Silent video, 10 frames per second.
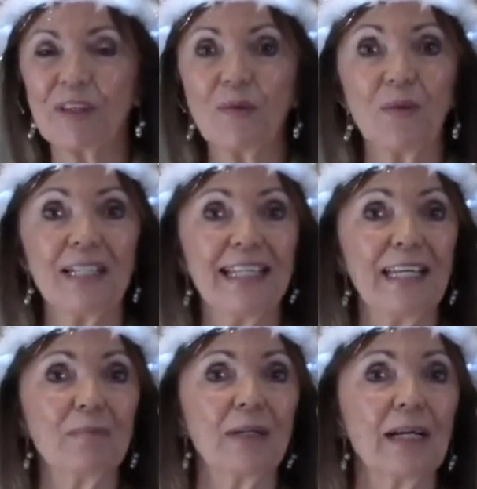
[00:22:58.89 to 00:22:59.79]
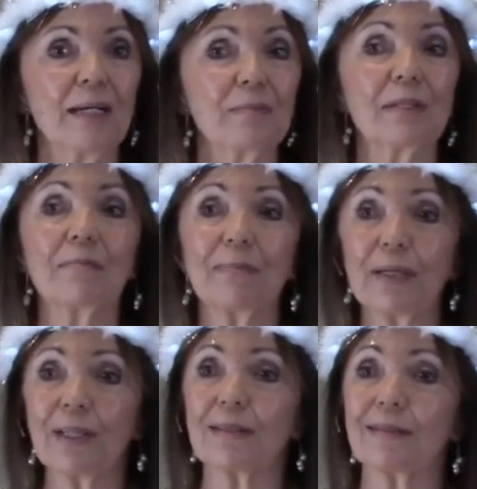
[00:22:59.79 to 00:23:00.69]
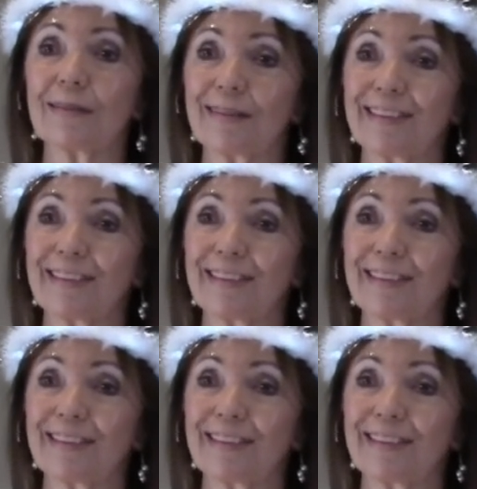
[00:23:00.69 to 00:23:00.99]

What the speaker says: One day, perhaps, Paris.